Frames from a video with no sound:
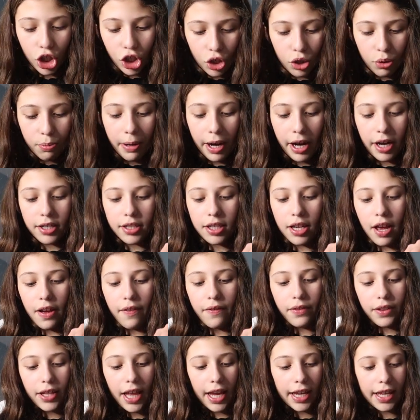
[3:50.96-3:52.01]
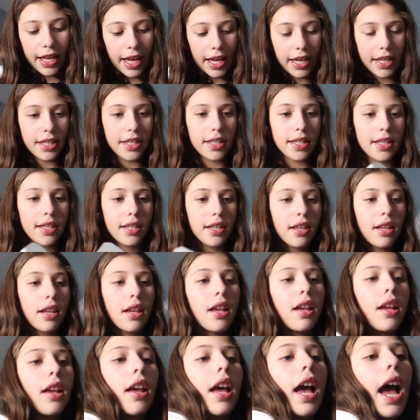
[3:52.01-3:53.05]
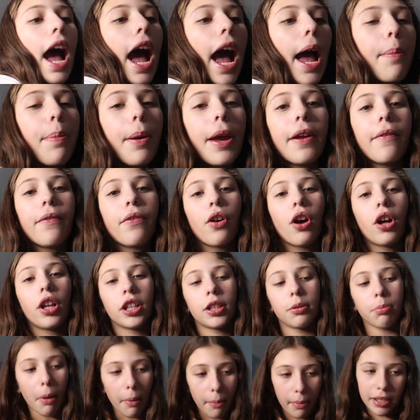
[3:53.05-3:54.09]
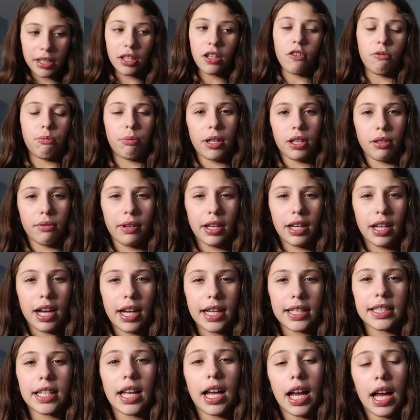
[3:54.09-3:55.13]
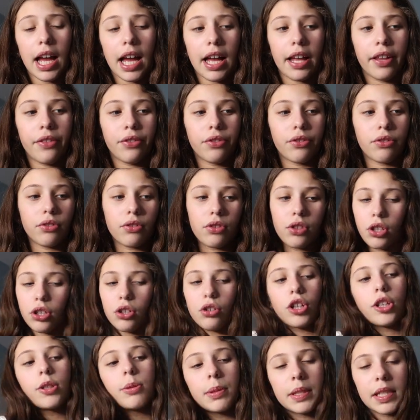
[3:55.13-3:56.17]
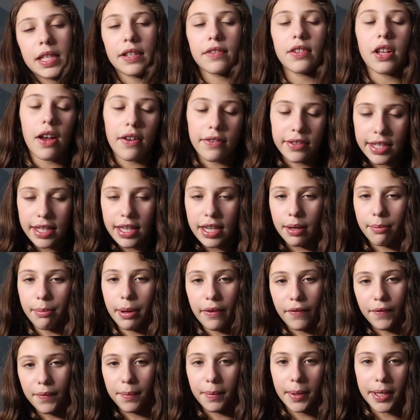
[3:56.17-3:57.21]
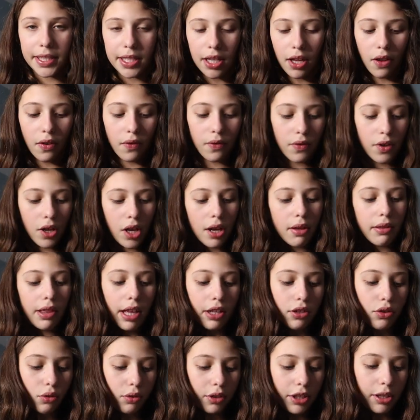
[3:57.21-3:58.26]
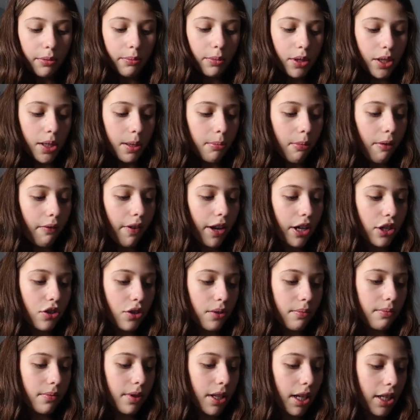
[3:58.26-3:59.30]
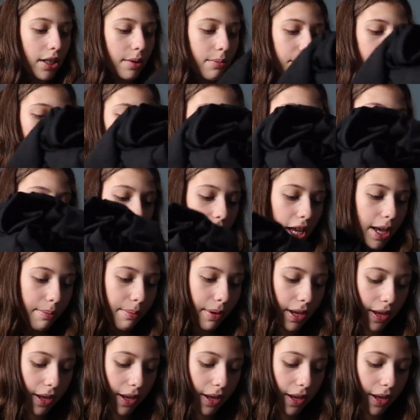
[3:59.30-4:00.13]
two pairs of leggings. I paid for all this by myself, by the way, guys. And the Christmas gifts, obviously, I didn't pay for myself. That was only the Museum of Ice Cream things, but the rest I